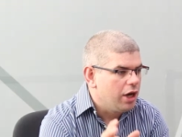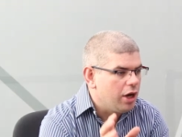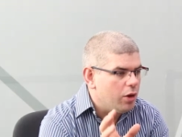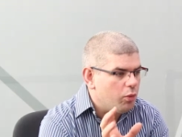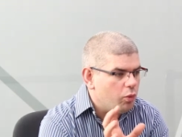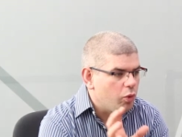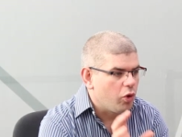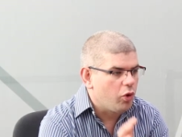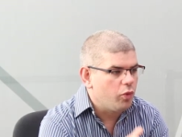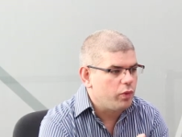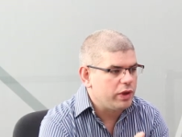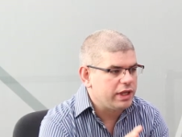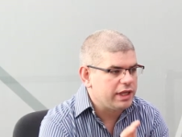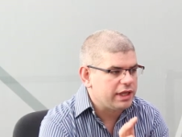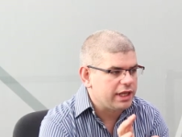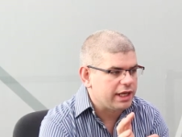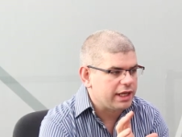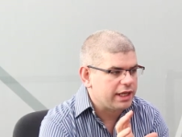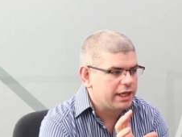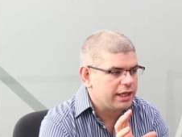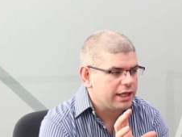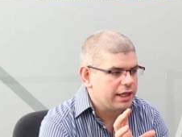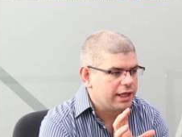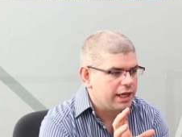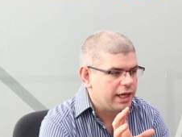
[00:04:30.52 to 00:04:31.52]
And what we
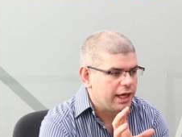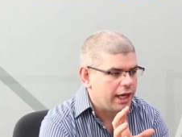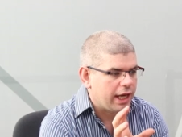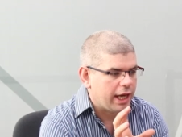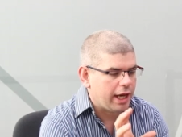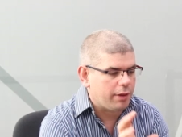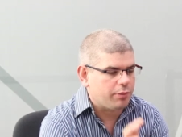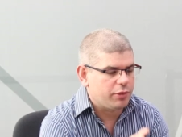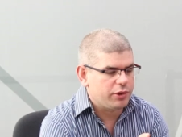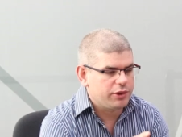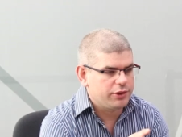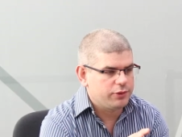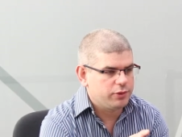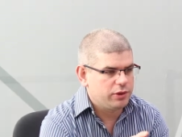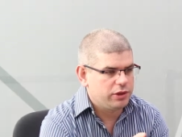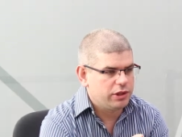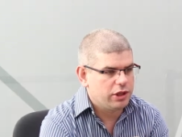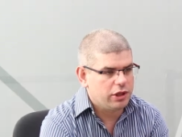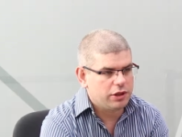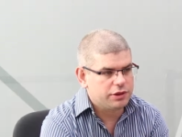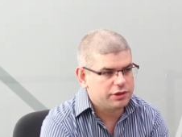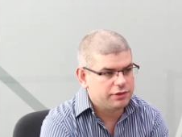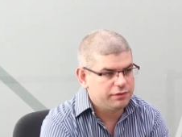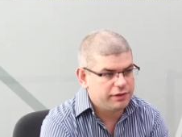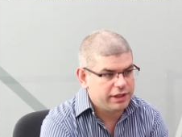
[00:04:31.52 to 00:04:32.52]
think happens with
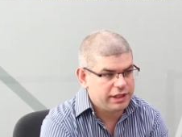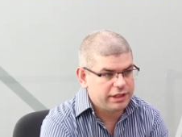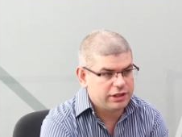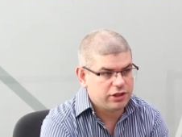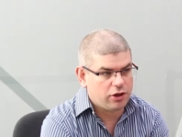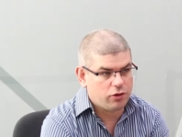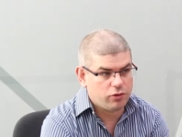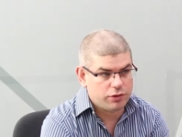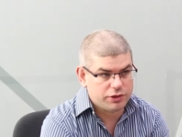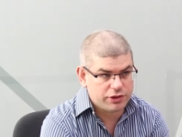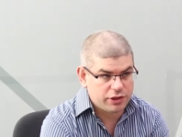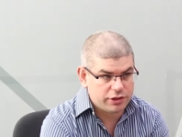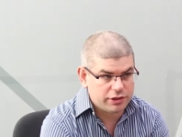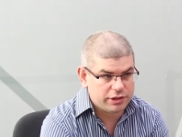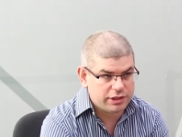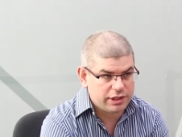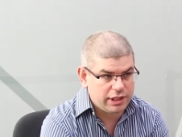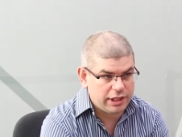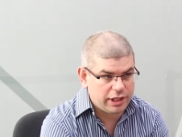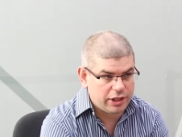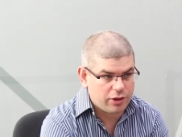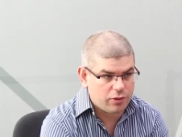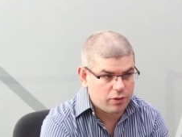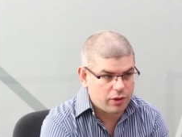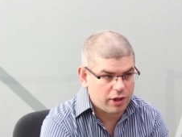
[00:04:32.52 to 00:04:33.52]
lots of these
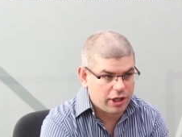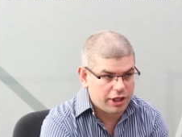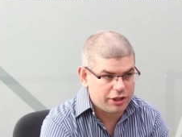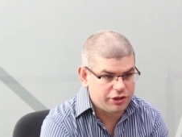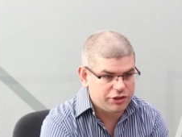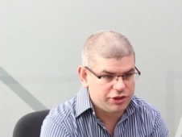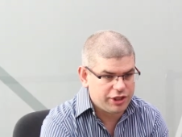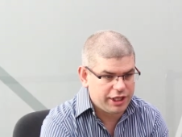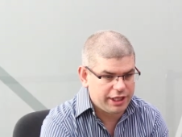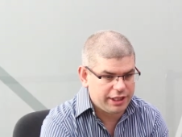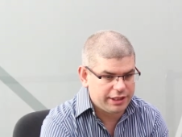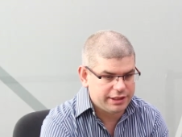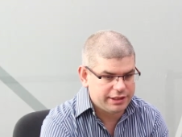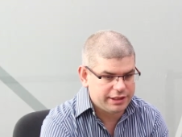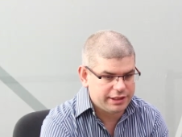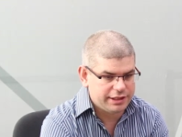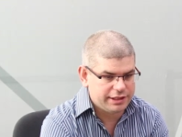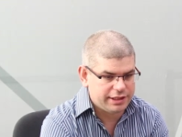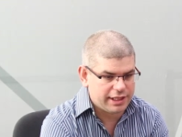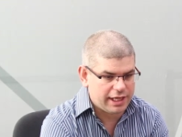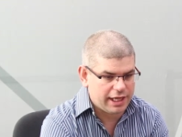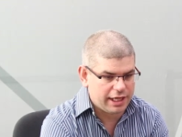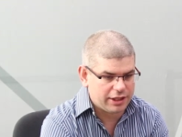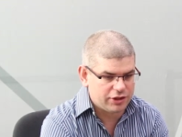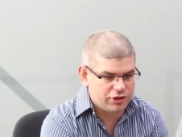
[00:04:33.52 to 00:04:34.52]
horizontally acquired genes
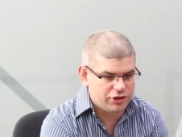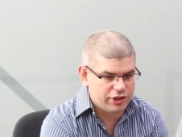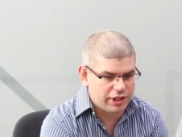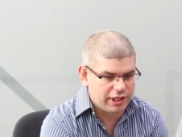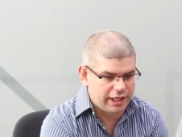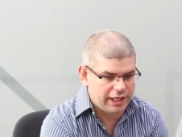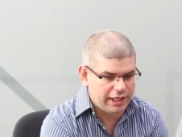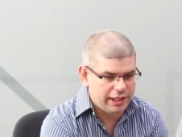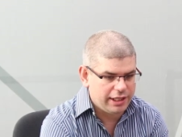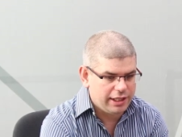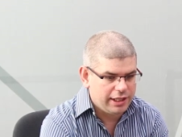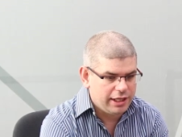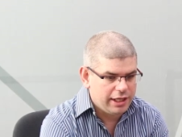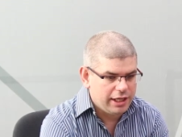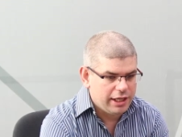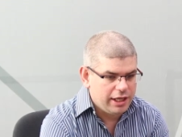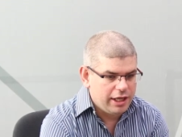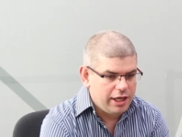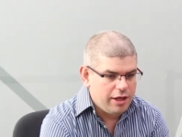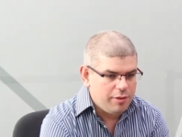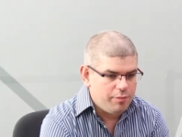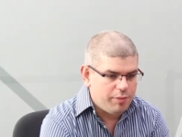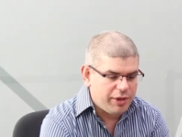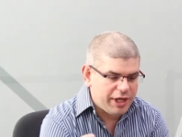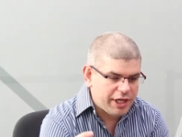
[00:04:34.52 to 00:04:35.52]
is that actually,
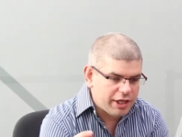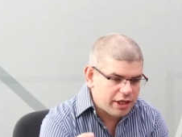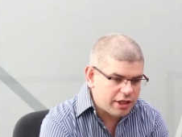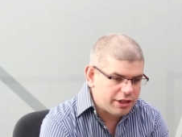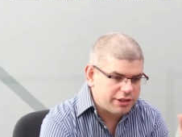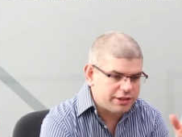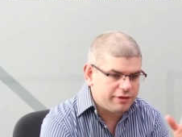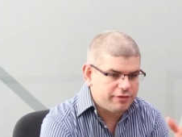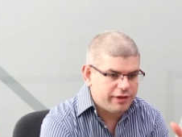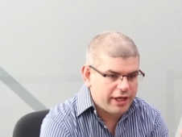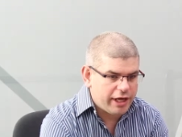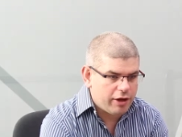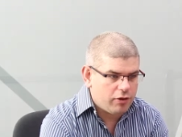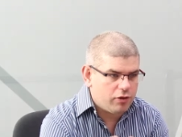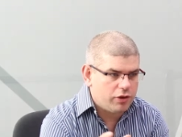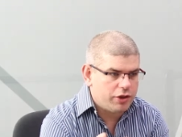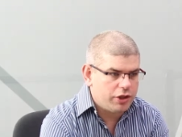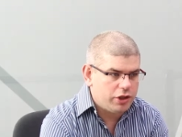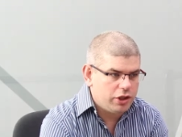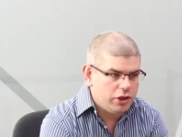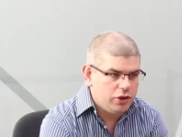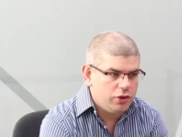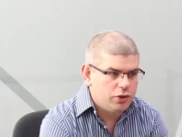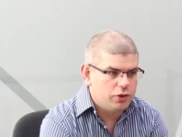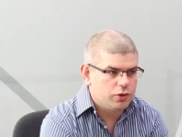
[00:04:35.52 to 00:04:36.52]
because of their
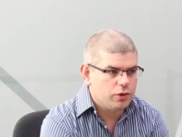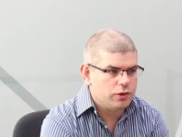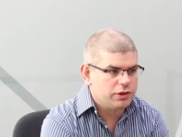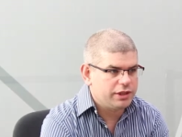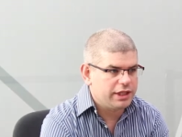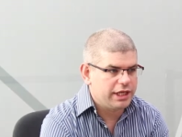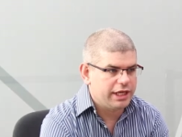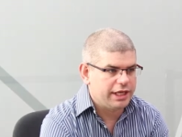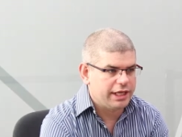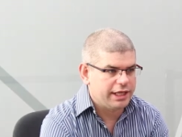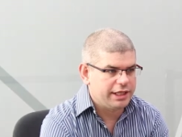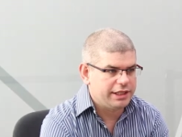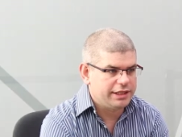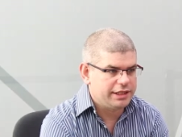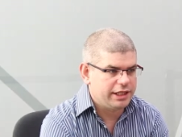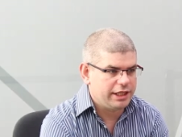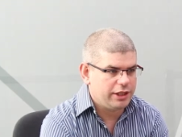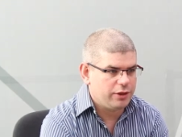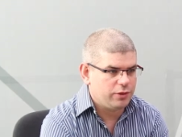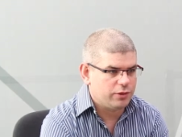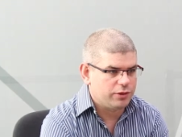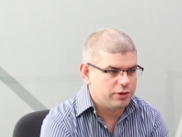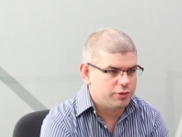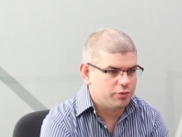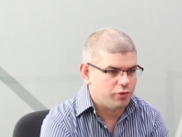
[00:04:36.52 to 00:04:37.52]
unusual DNA
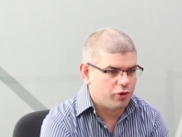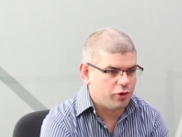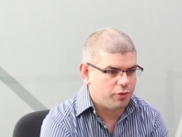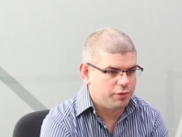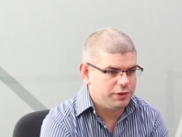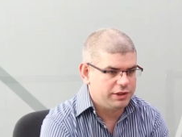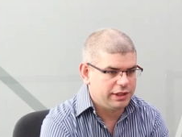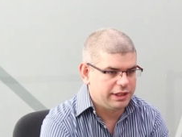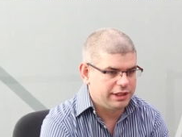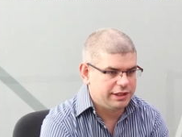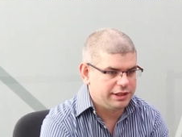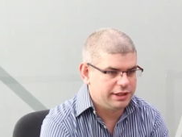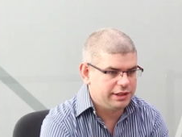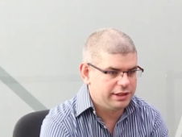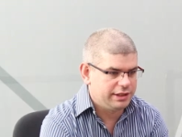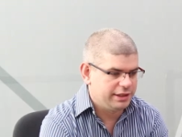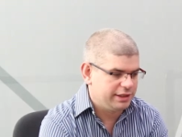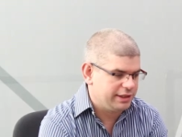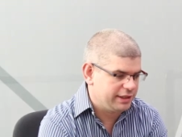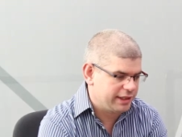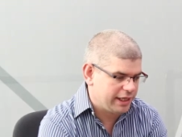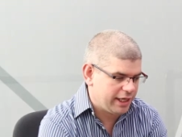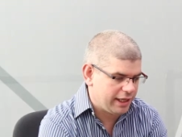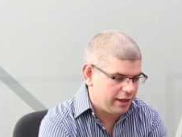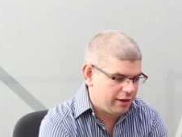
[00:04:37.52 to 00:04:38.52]
sequence properties, the
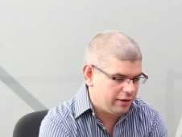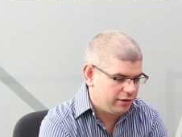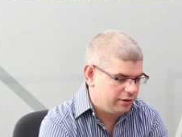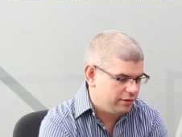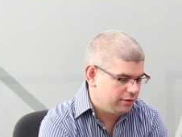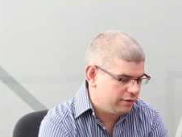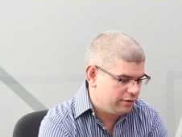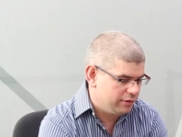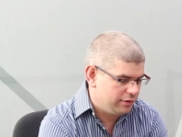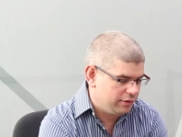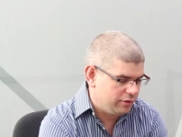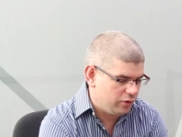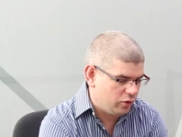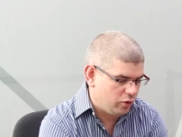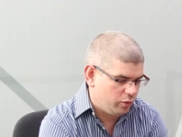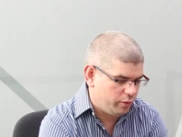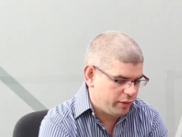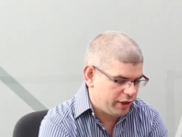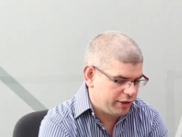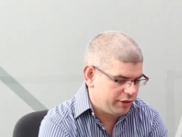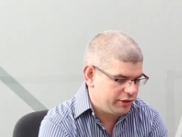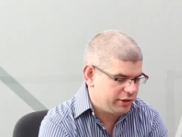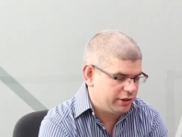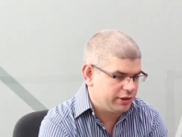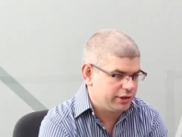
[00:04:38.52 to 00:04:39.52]
cell
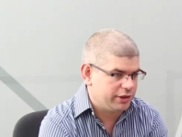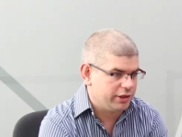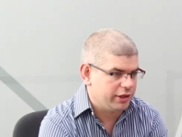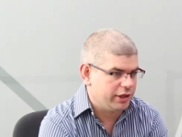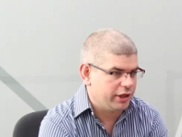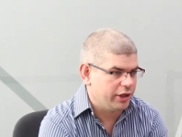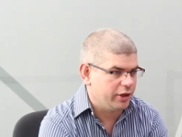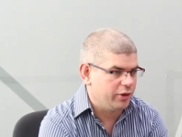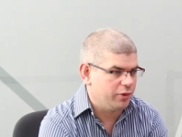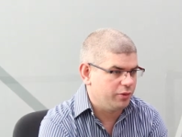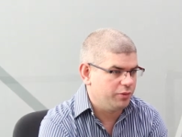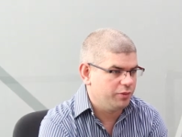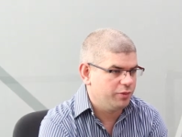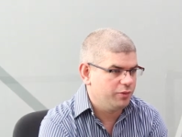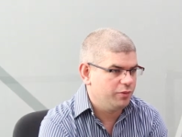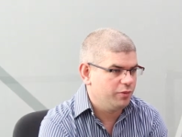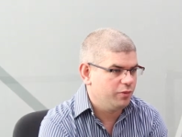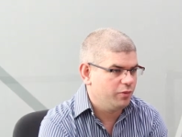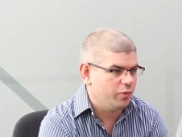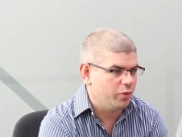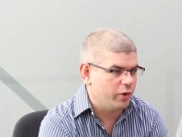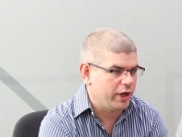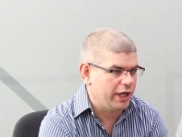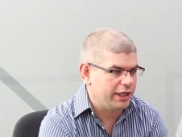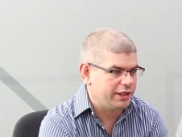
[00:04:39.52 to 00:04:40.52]
almost doesn't know
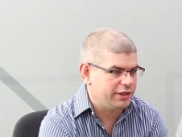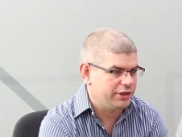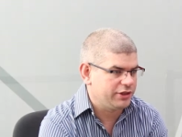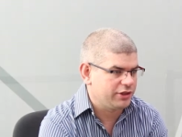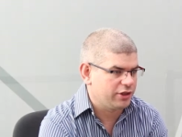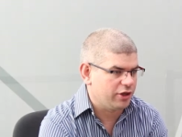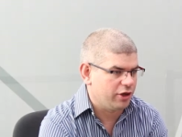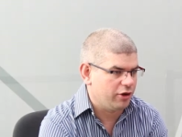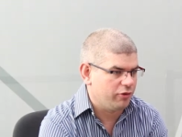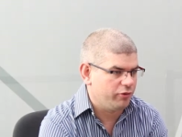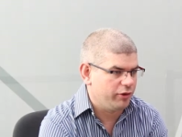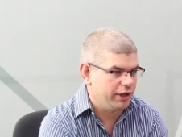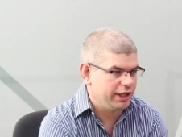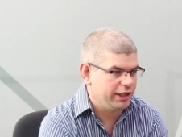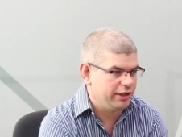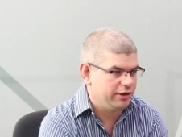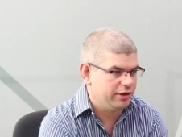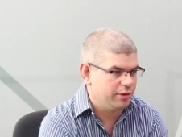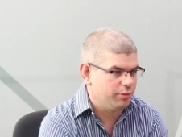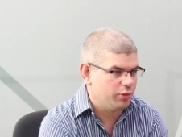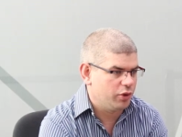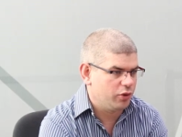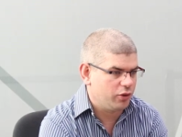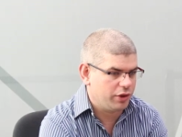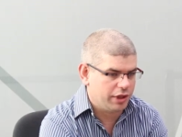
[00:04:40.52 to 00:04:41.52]
where to start
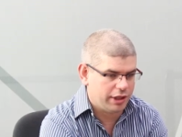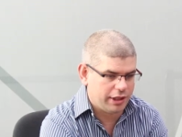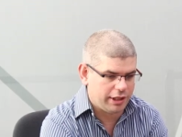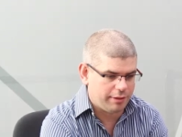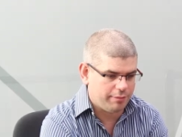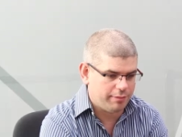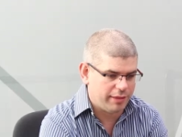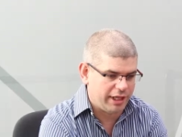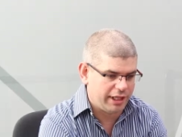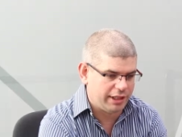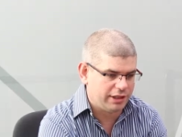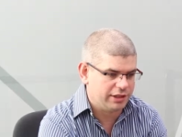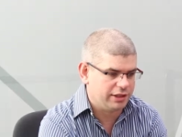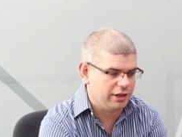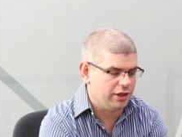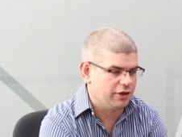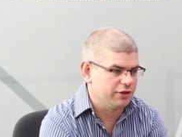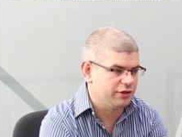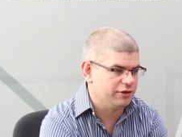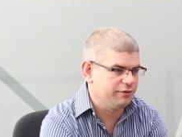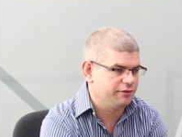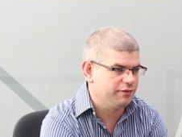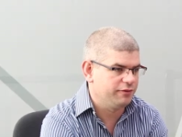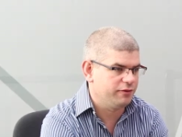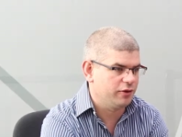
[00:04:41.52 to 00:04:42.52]
reading the book, and it makes
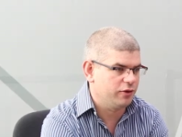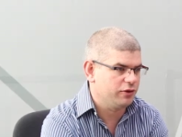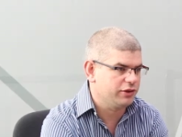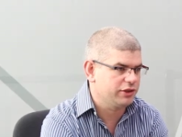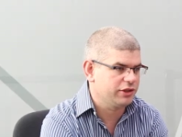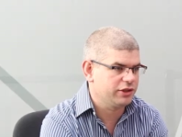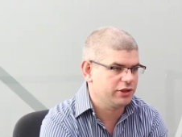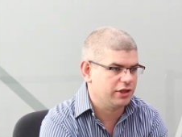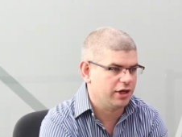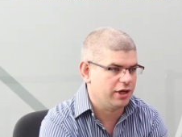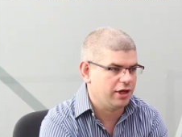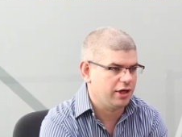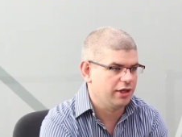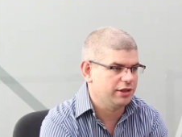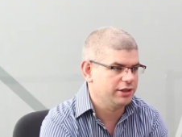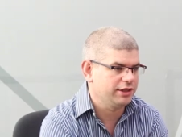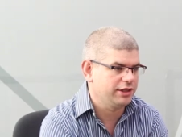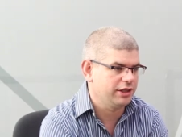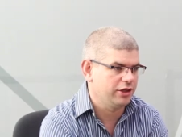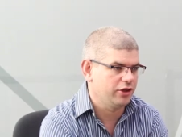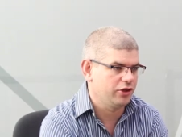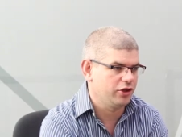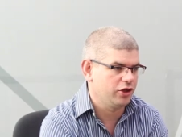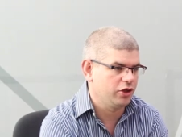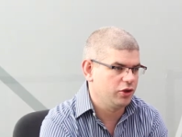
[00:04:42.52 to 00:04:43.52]
lots of false
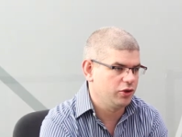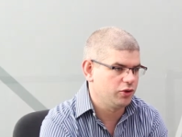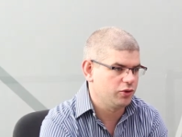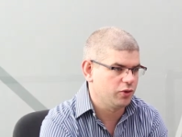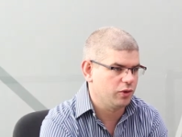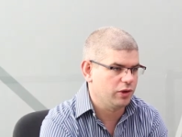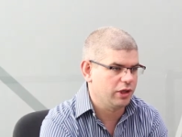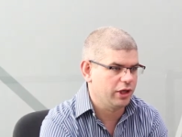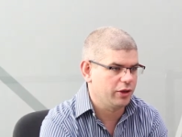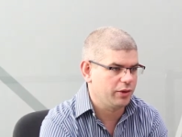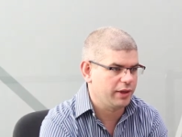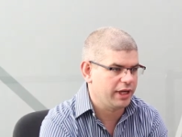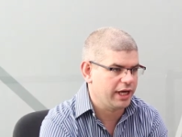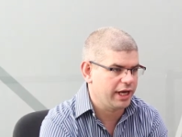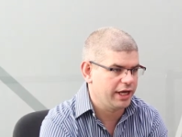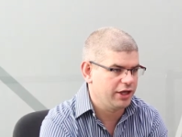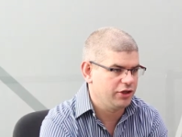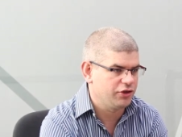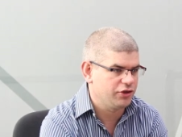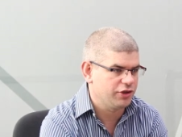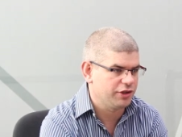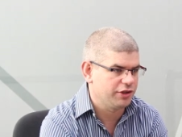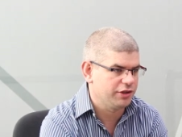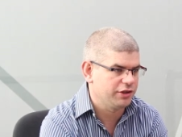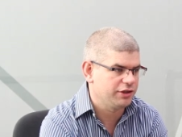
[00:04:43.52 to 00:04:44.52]
starts in unusual
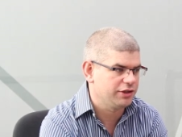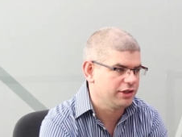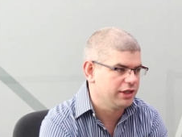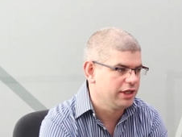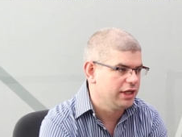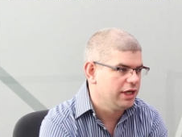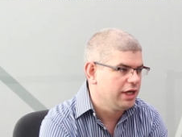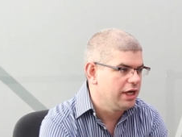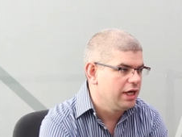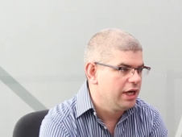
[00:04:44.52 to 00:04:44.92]
locations.